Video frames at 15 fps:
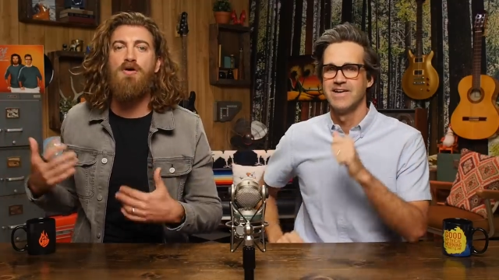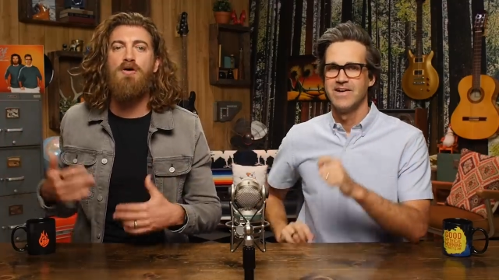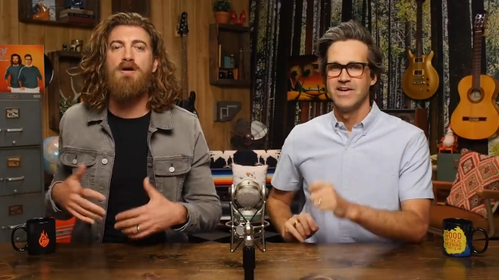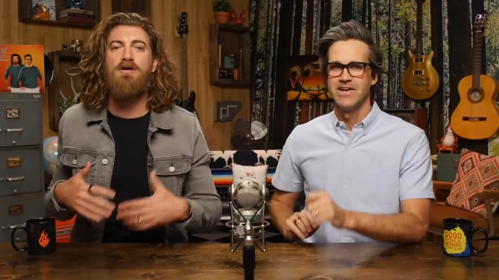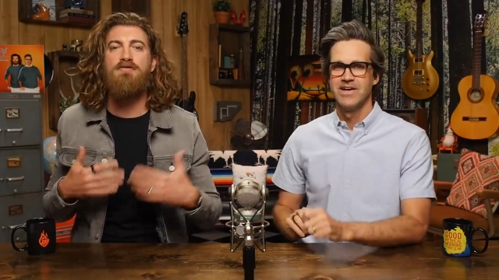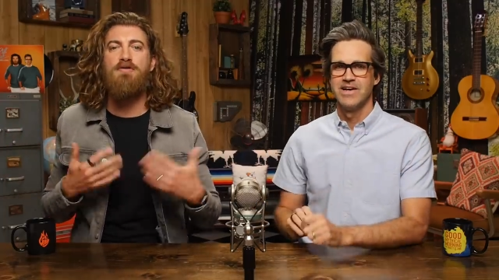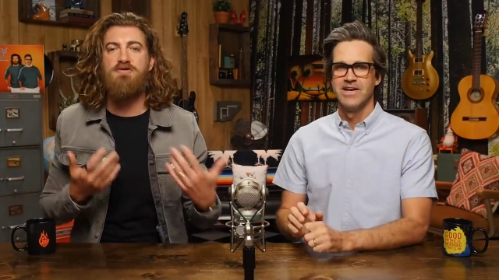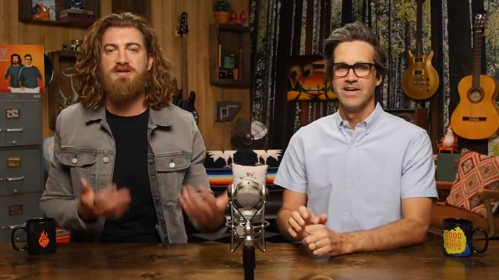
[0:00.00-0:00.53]

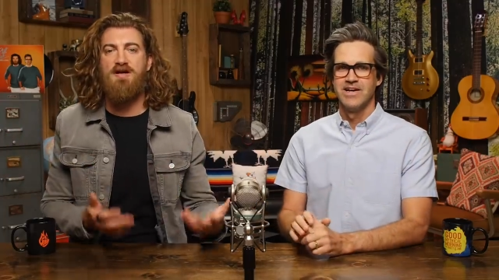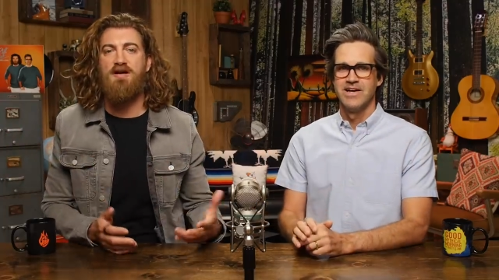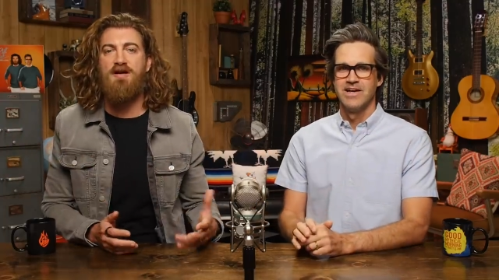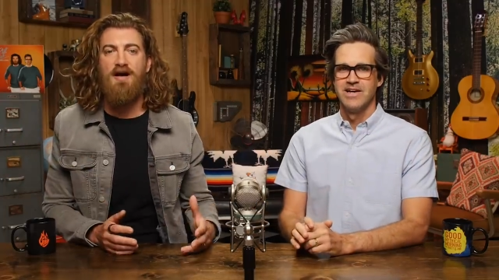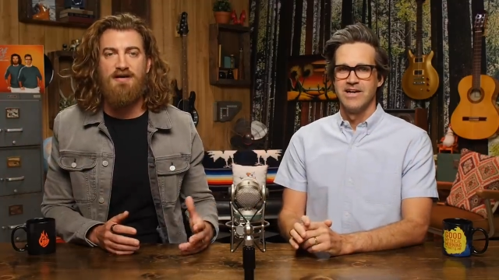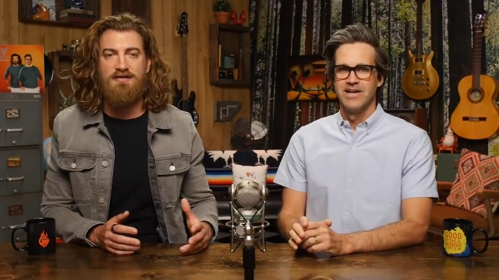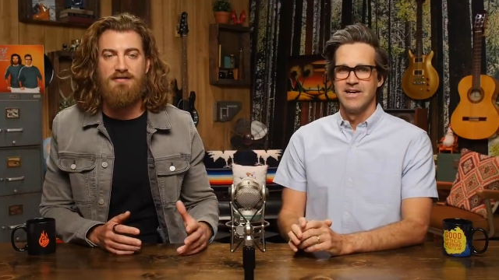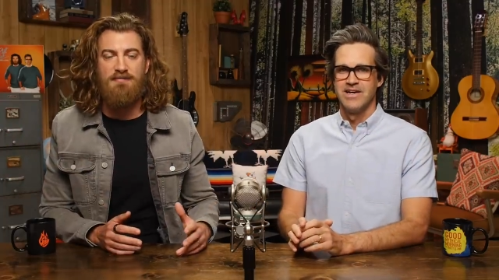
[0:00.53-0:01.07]
Speaker 1: or if it was
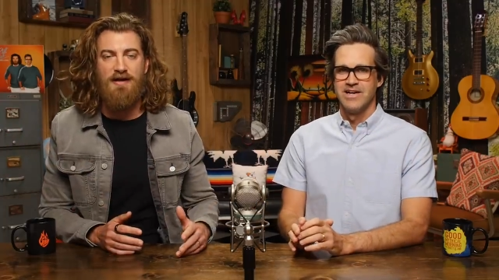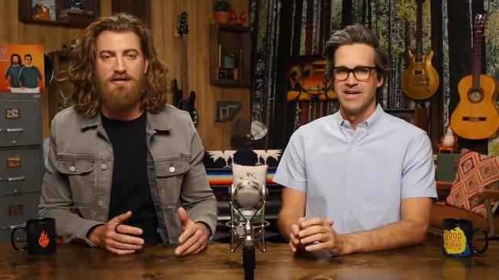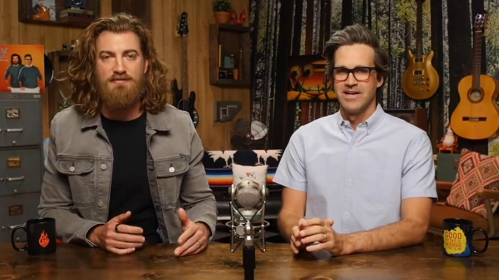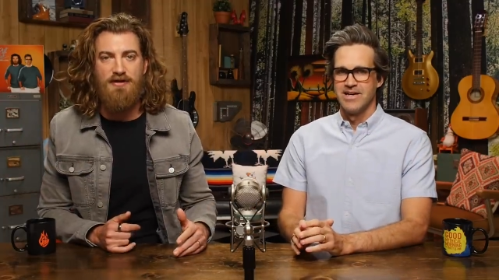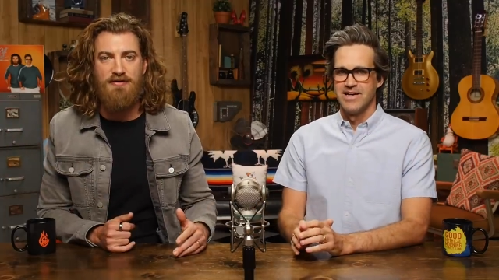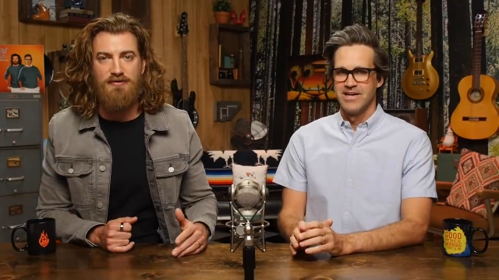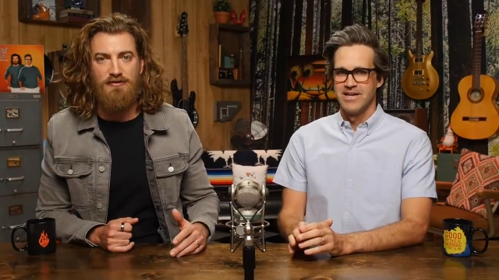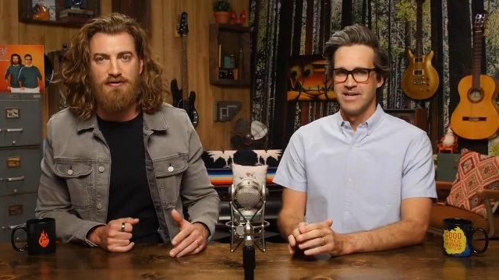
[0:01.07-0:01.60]
concocted by the
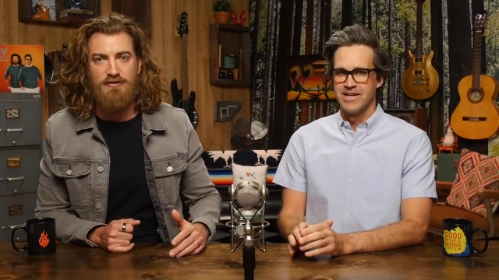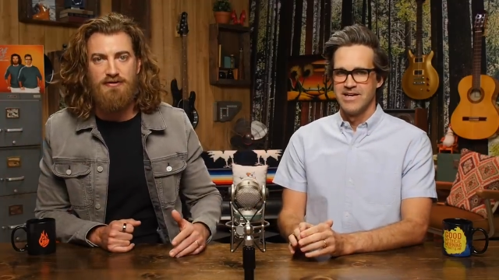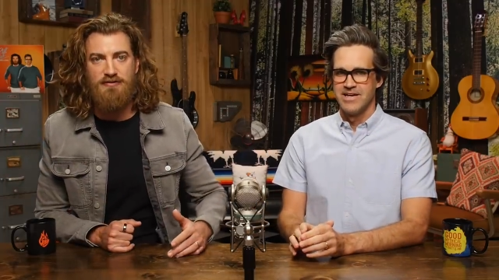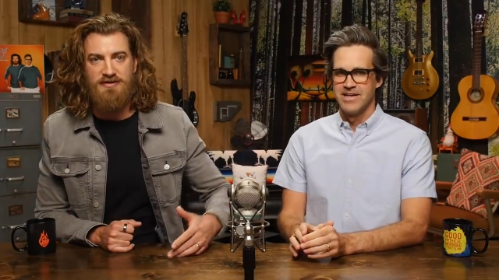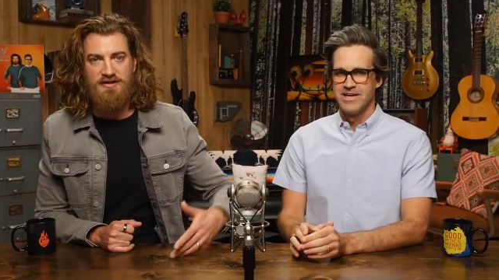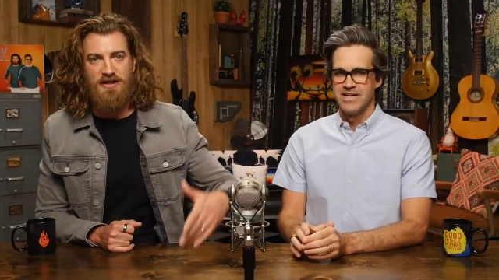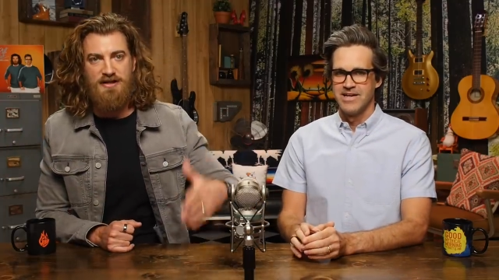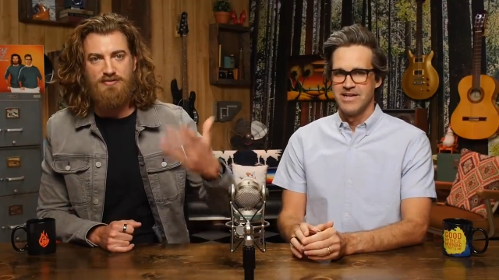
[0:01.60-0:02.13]
mythical crew, in
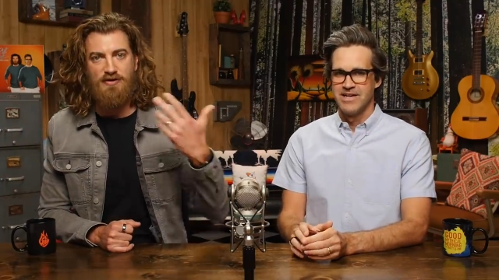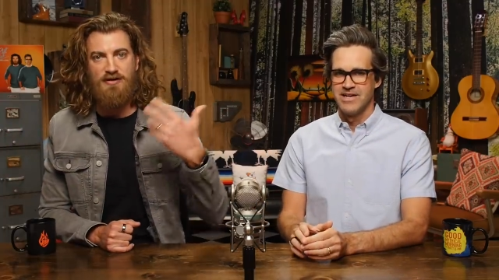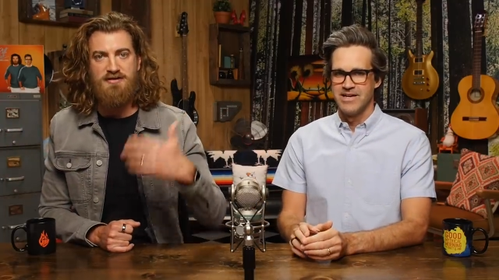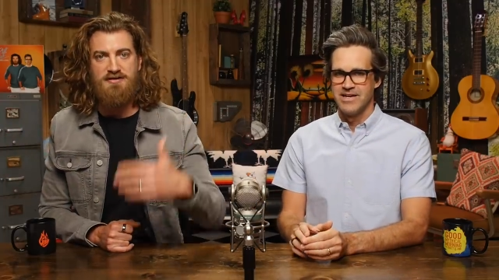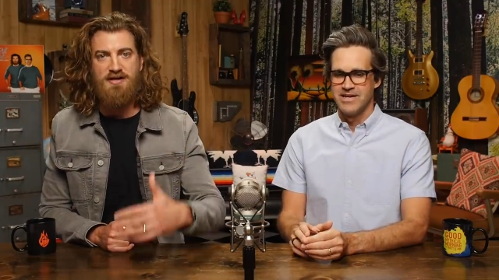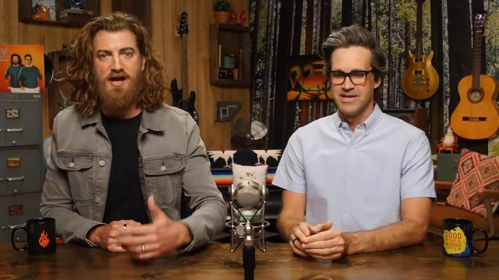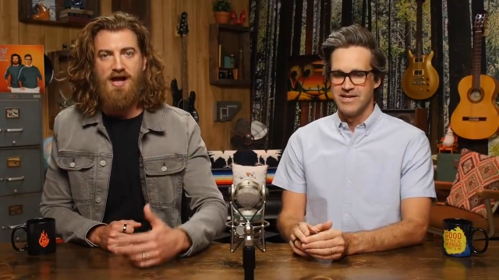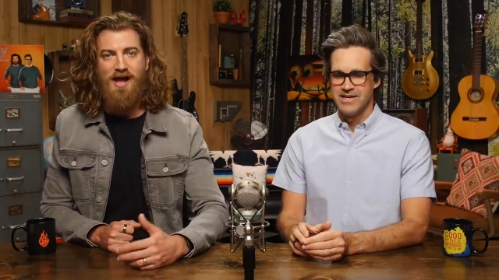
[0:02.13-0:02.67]
which case we're going
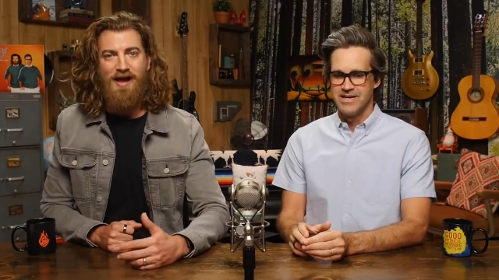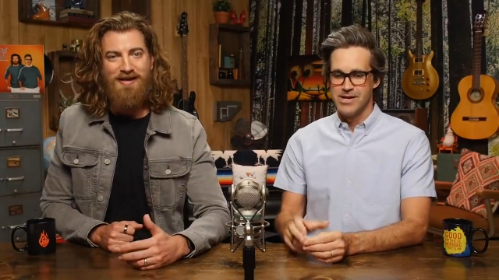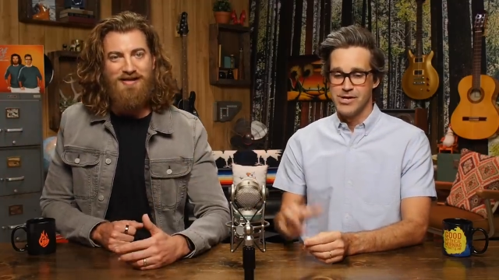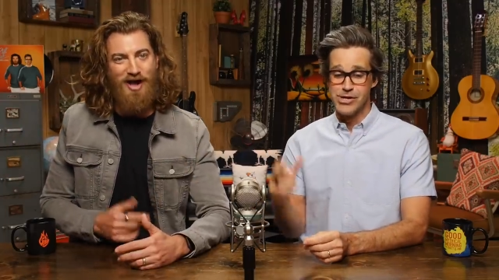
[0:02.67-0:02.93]
to say,